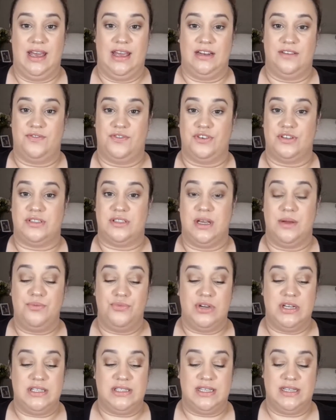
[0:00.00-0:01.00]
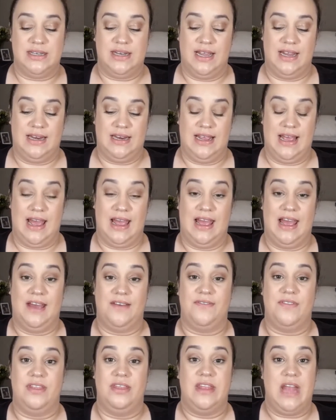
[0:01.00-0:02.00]
and for some reason lately, I
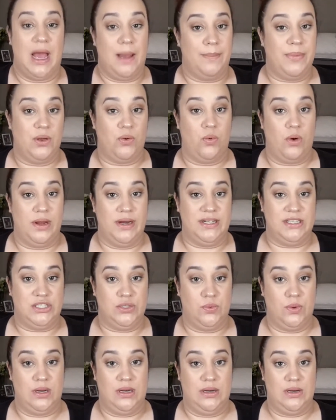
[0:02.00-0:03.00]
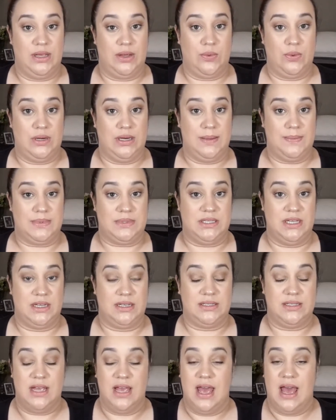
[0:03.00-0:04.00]
have not been wanting to wear liquid
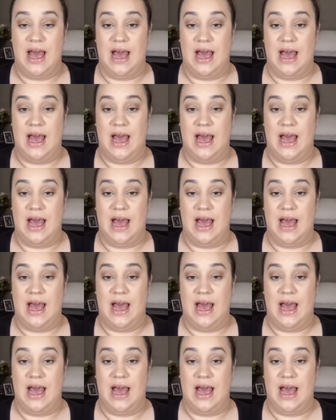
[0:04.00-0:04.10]
lipsticks.